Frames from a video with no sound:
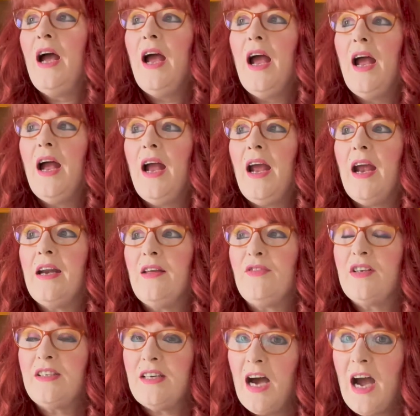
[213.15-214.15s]
and at the
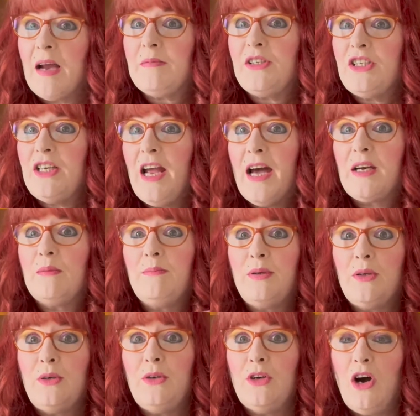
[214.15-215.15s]
time she had a
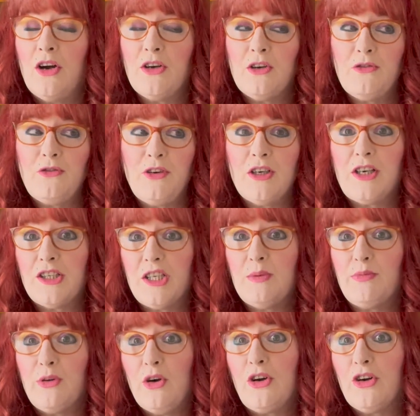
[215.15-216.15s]
boot on her foot because she'd
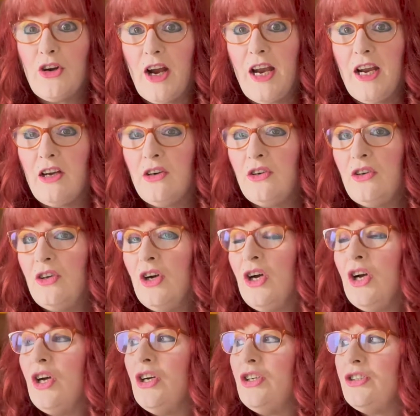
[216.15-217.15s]
broken her ankle.
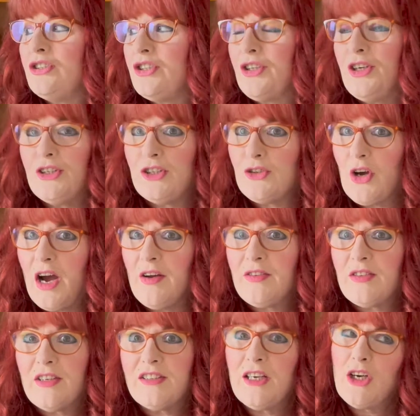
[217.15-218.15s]
She couldn't drive,
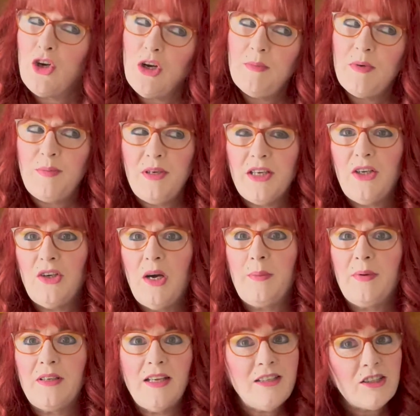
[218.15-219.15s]
so I said, girl, I'm gonna pick you up
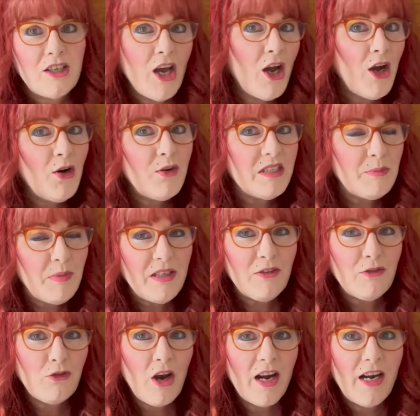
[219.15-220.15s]
and let's go and spend a
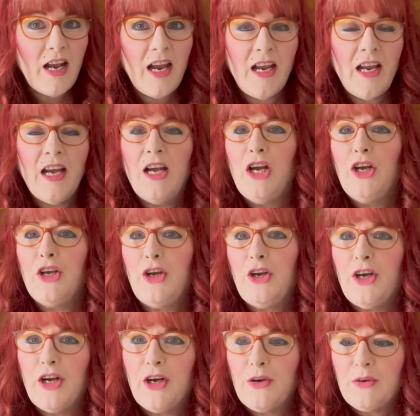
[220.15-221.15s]
Friday, you
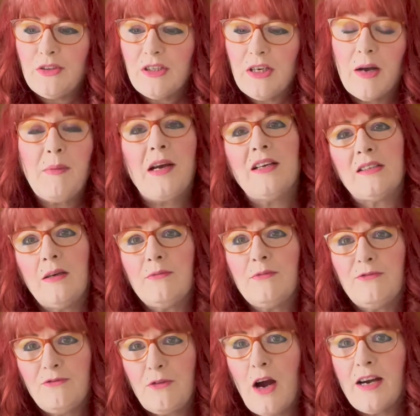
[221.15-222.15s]
know, because
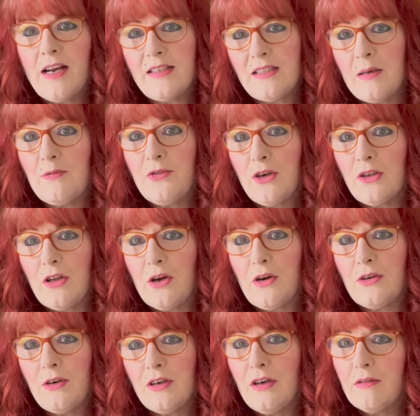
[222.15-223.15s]
Fridays I'm
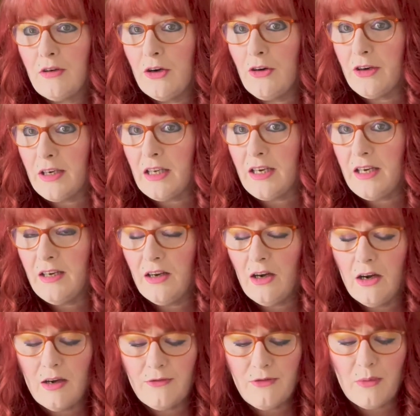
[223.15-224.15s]
furloughed currently
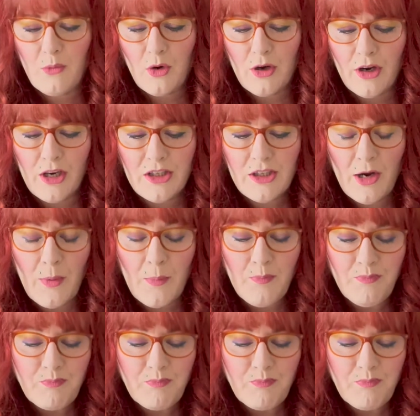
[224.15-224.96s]
up from work. So